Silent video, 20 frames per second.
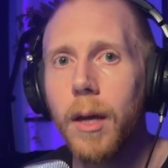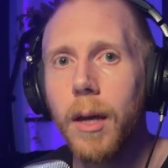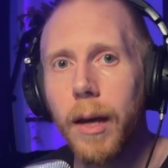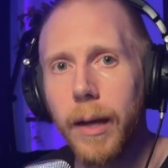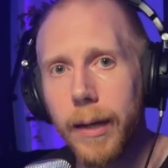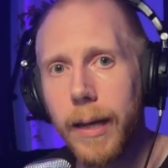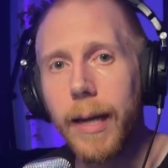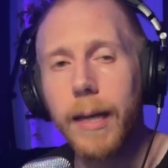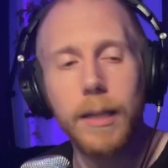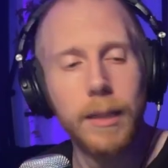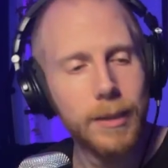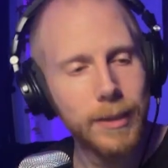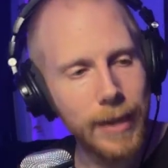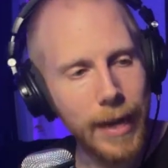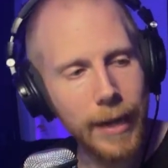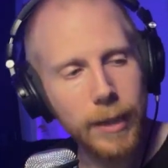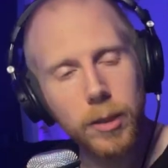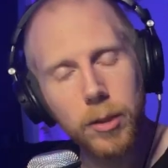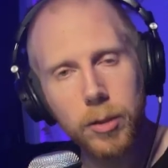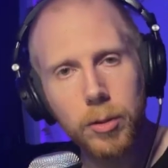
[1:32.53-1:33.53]
Again,
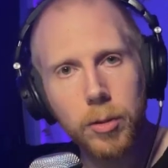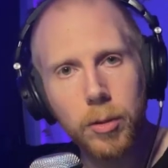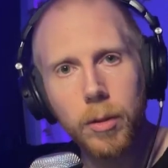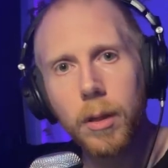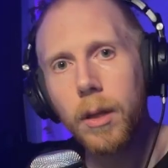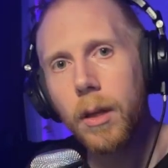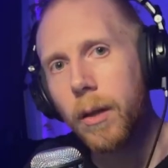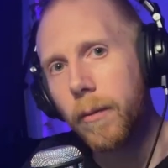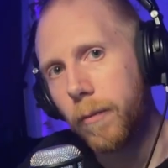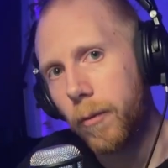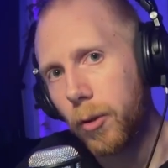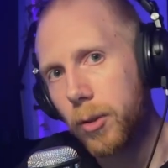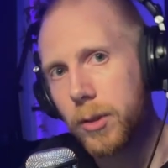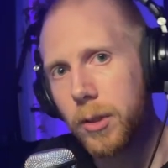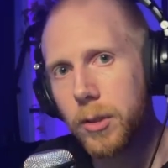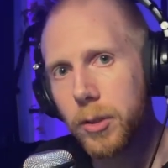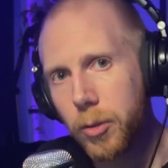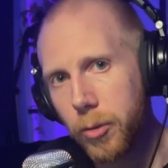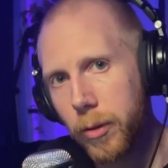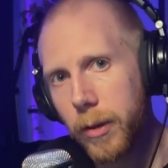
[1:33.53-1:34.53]
technical
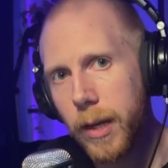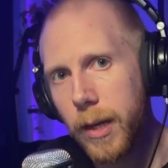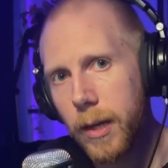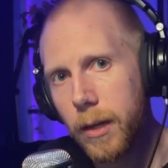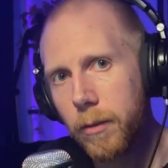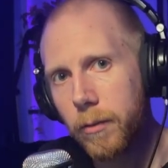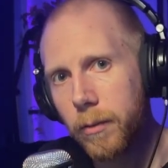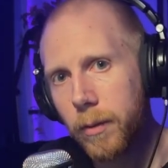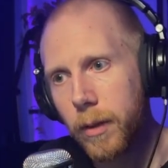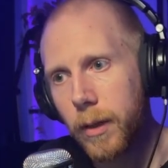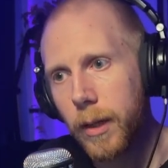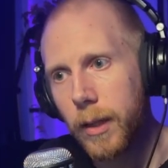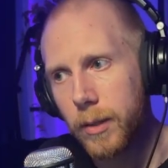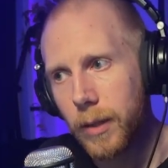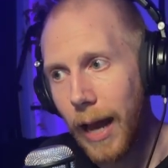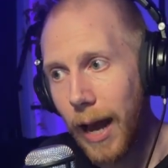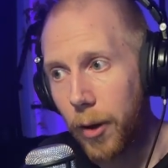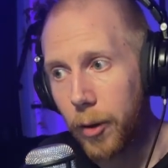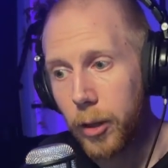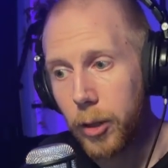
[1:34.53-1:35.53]
versus creative is
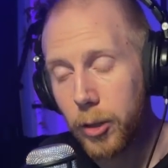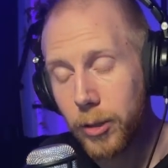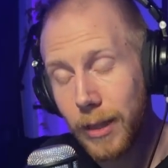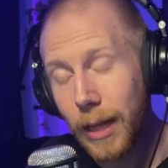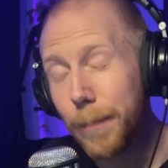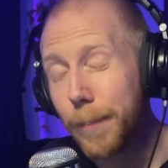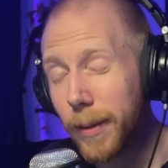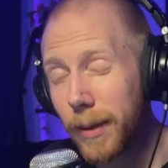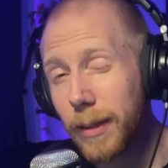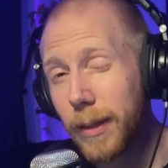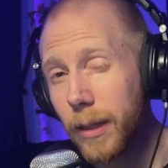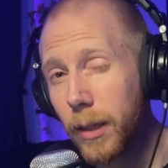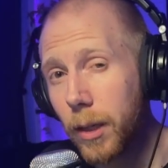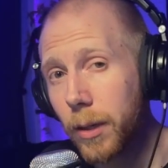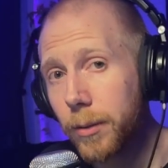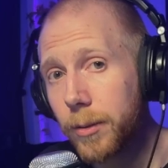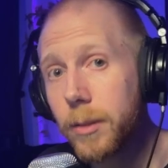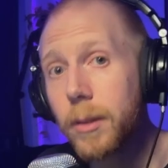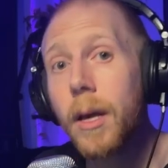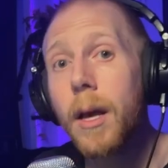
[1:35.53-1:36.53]
how it typically
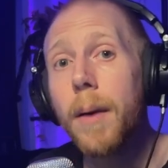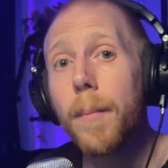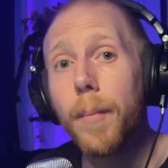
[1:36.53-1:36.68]
goes,